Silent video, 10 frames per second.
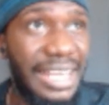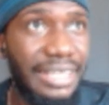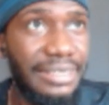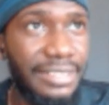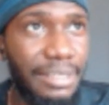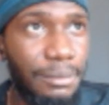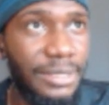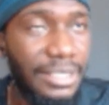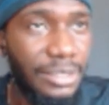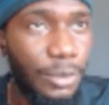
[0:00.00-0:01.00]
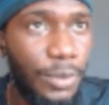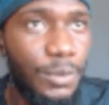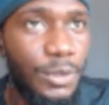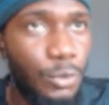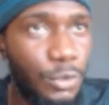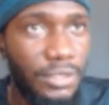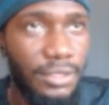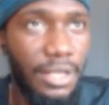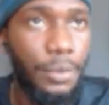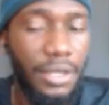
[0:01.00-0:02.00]
except there is a way we do
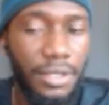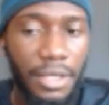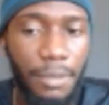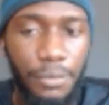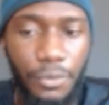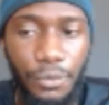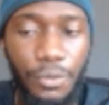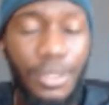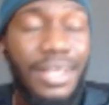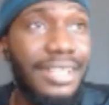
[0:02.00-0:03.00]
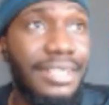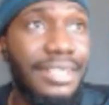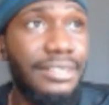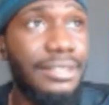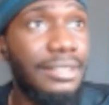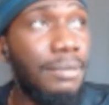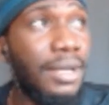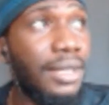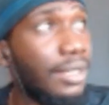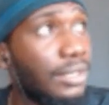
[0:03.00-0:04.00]
it that we can help you get a
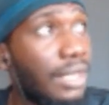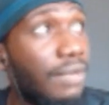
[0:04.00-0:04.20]
ClickBank account.